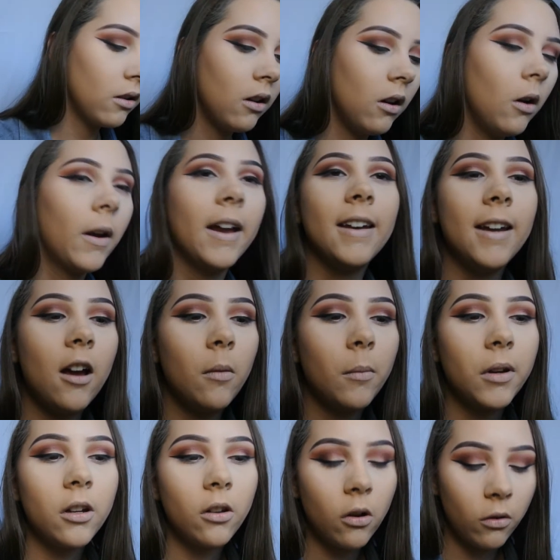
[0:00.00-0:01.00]
Okay, now I'm going
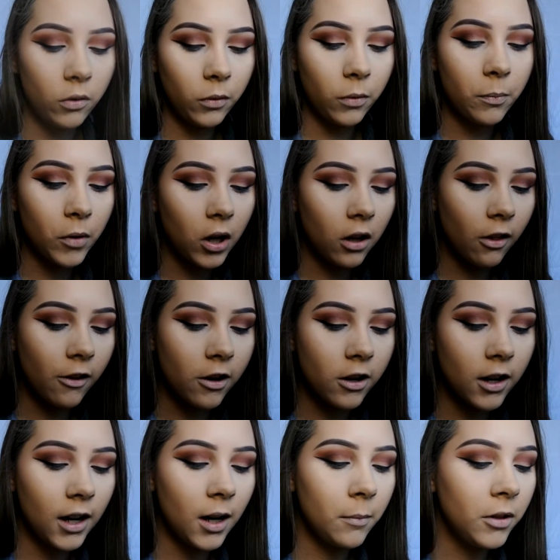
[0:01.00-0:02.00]
to go in with bronzer,
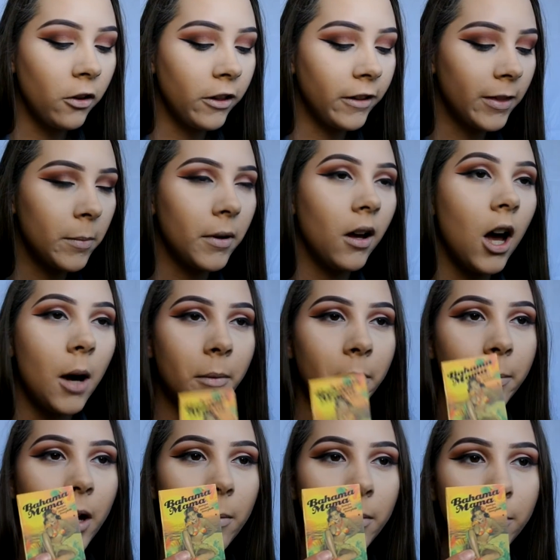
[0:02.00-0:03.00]
and I'm using the Bahama
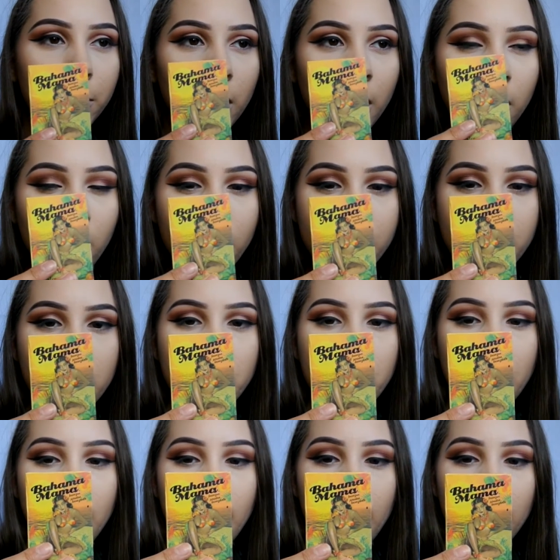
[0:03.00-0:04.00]
Mama bronzer
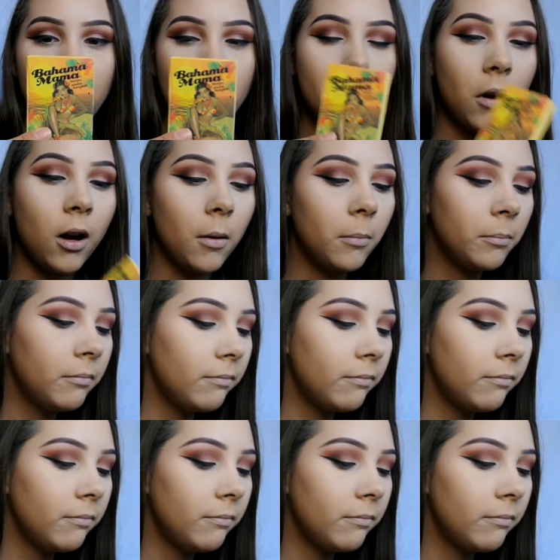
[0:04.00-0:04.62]
by The Balm.